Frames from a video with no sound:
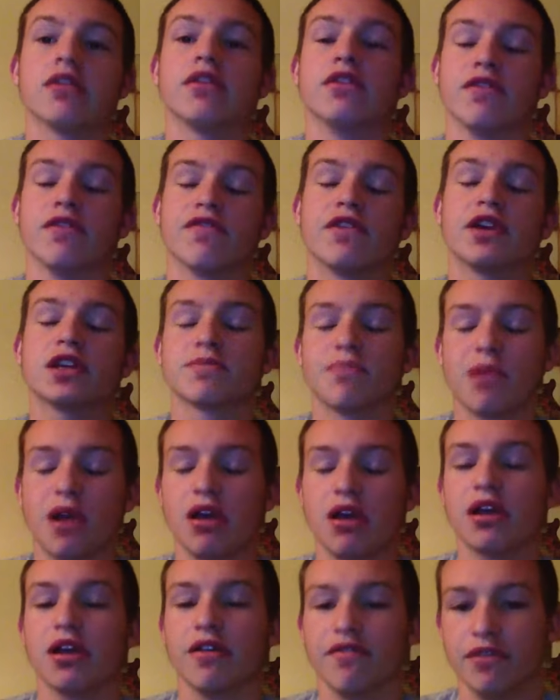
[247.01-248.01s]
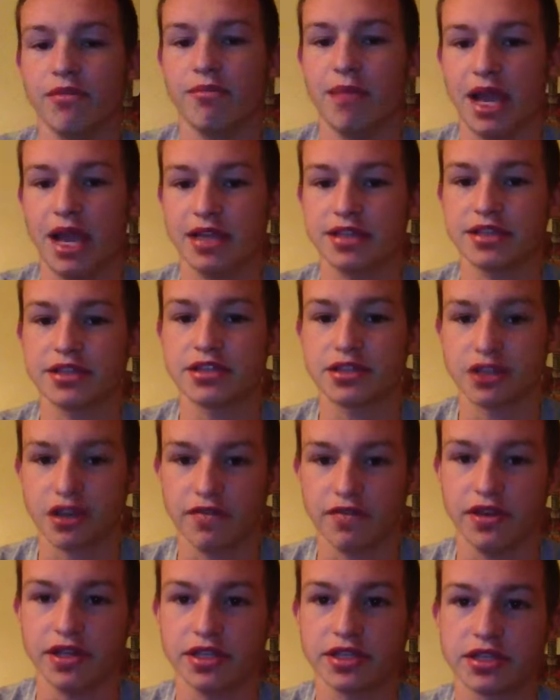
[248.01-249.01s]
the first part of the Mass
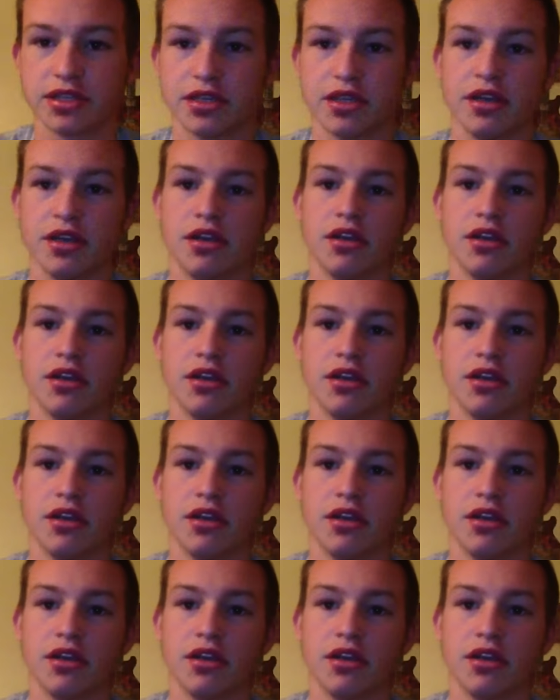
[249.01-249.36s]
service